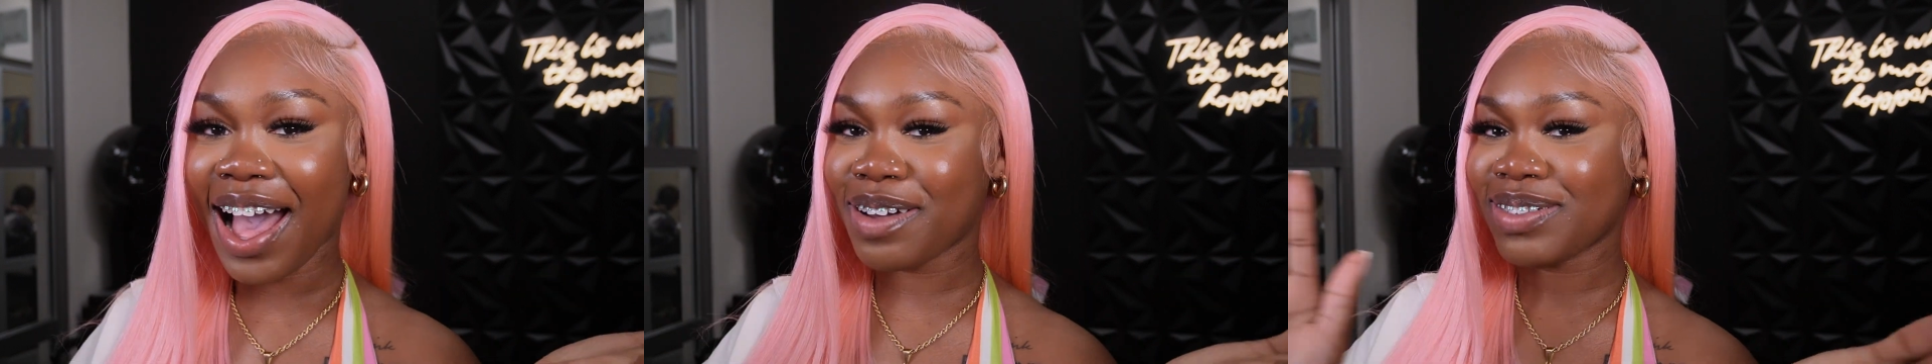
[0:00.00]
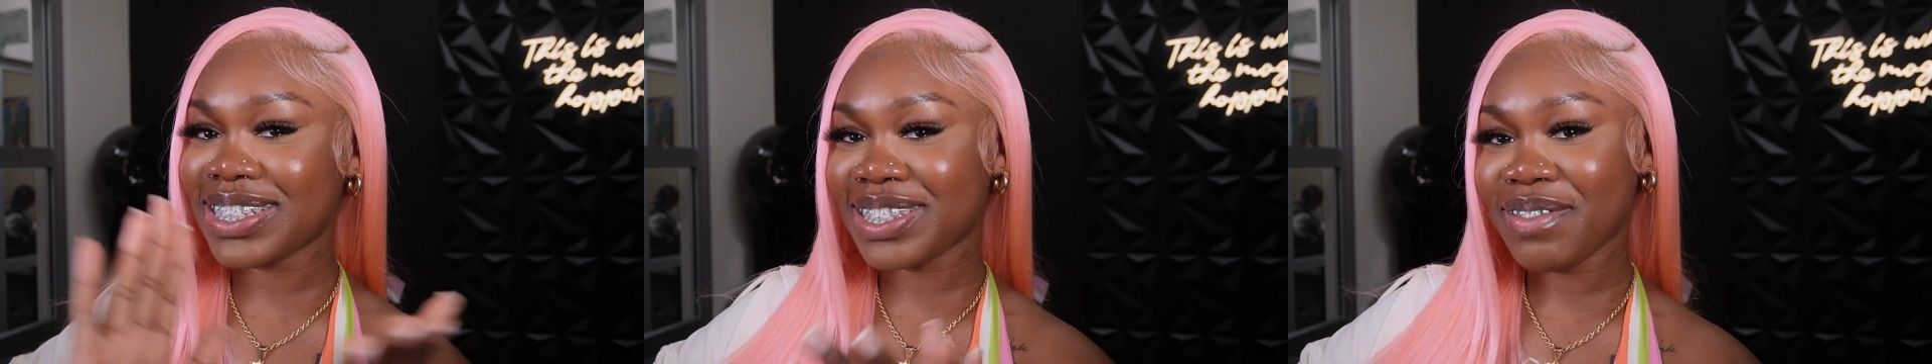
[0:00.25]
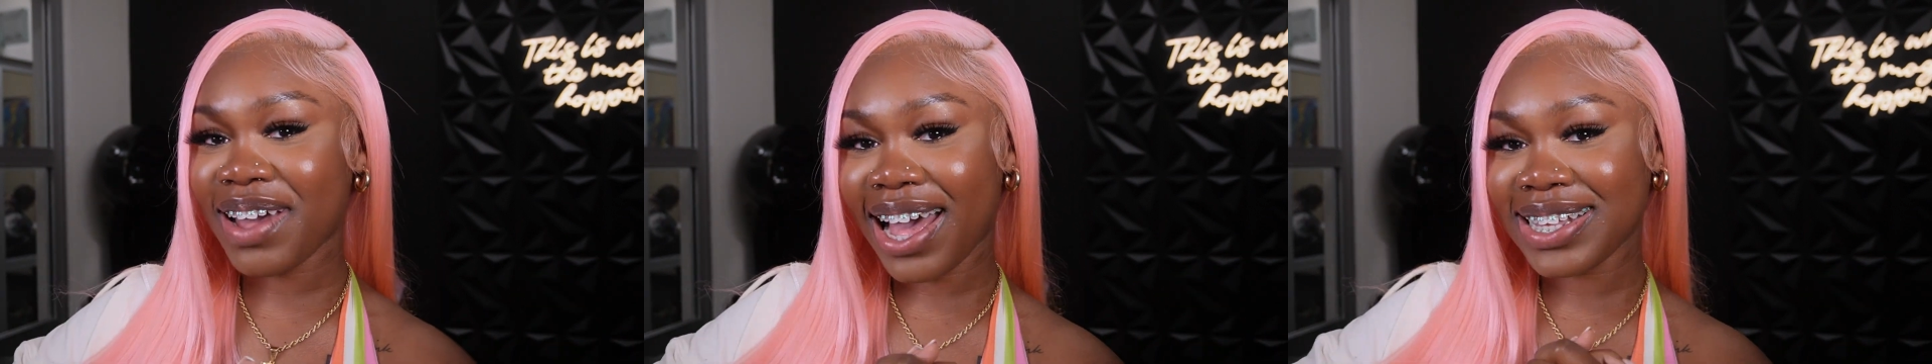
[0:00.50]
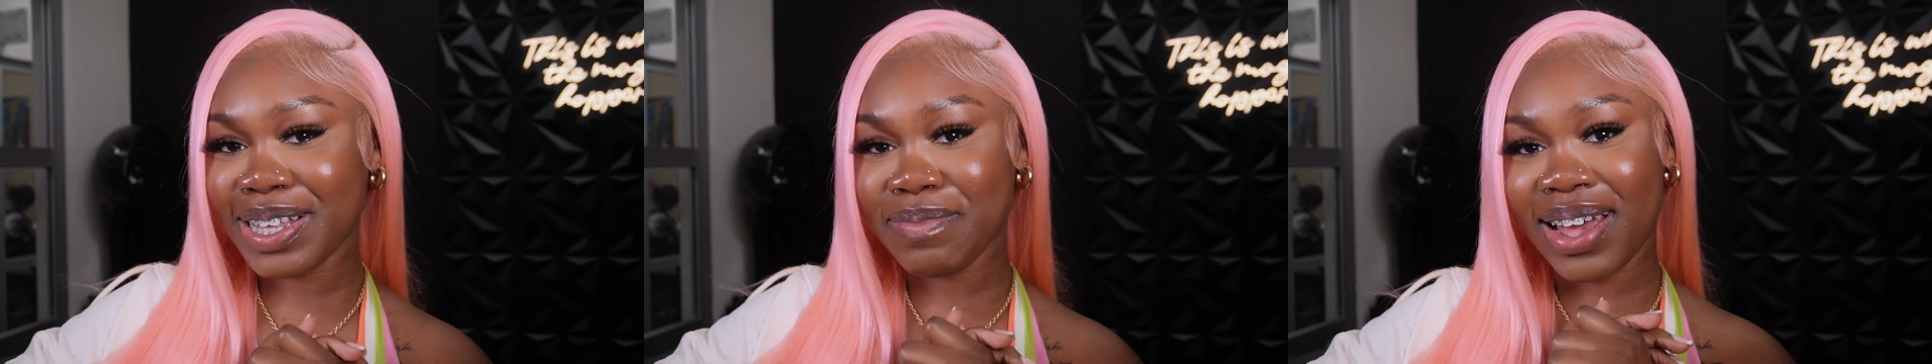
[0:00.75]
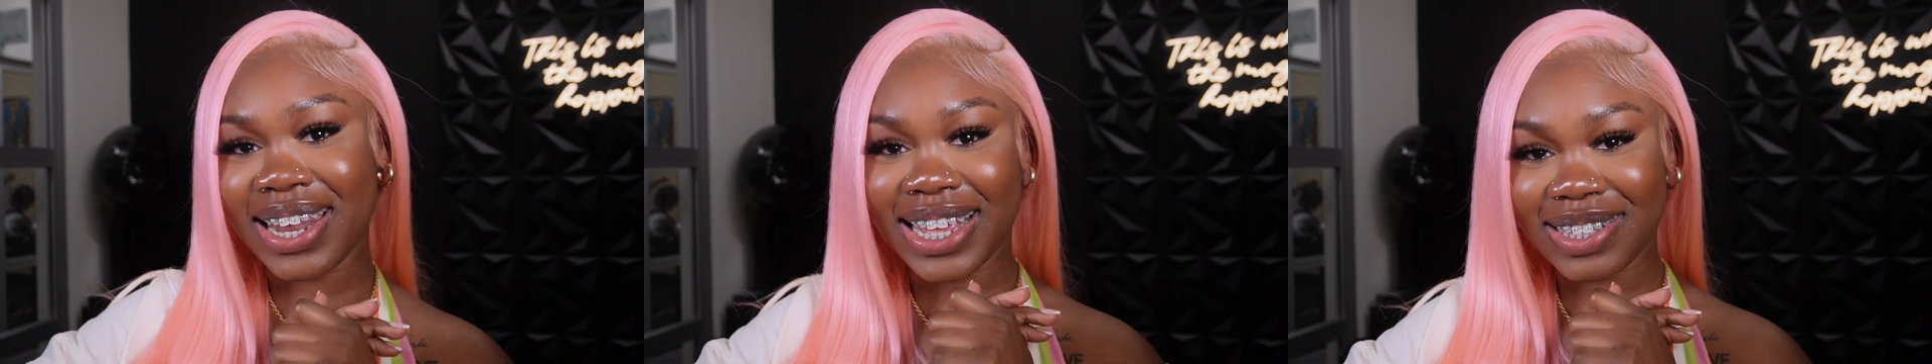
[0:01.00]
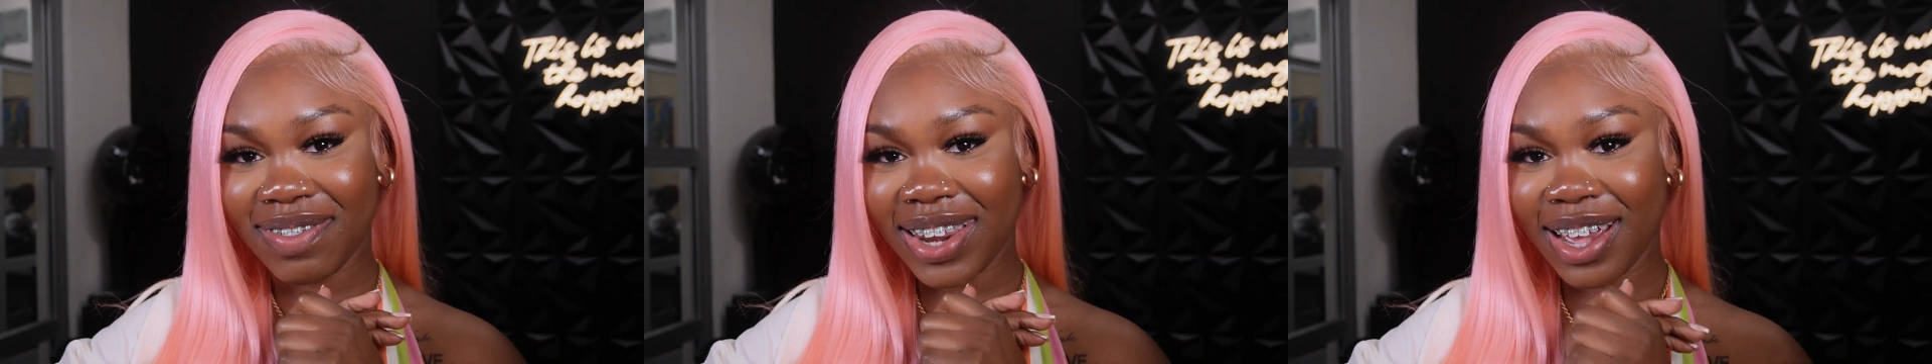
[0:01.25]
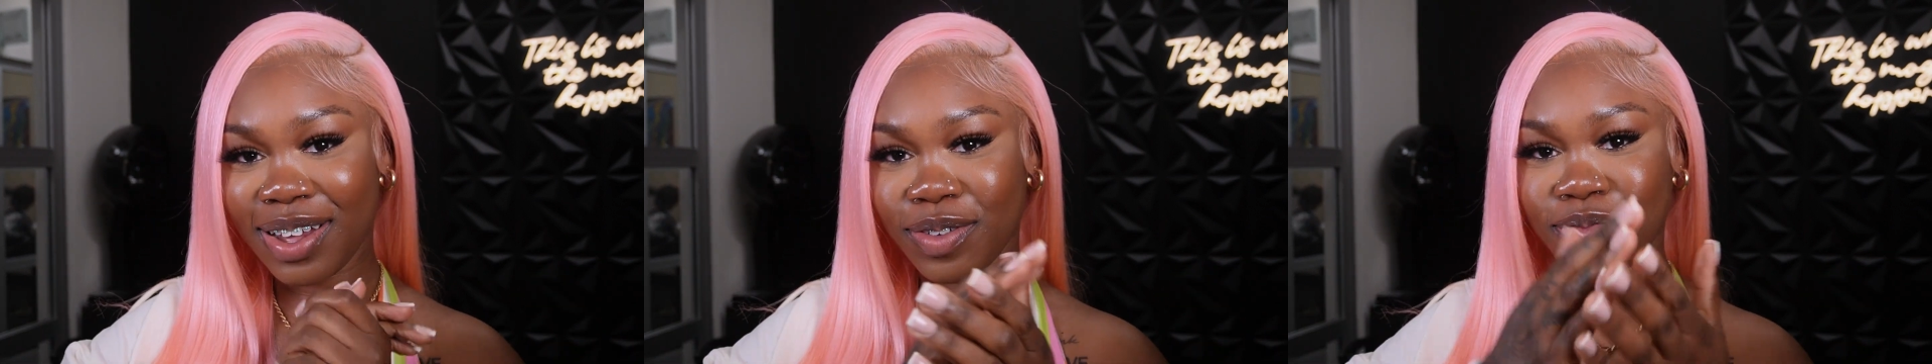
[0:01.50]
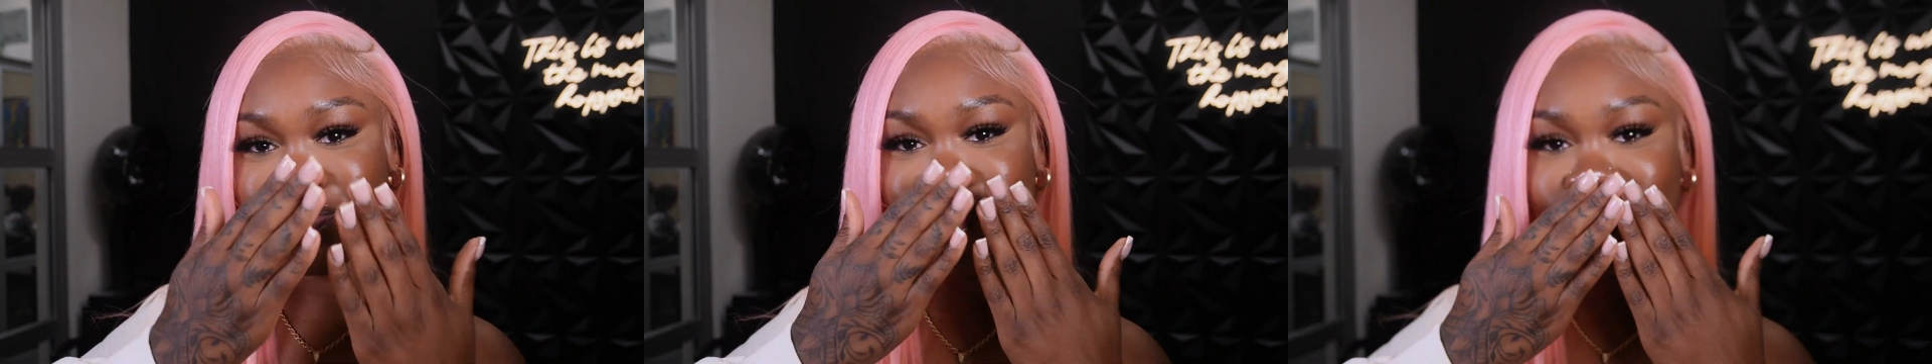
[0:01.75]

I will see you guys in my next video.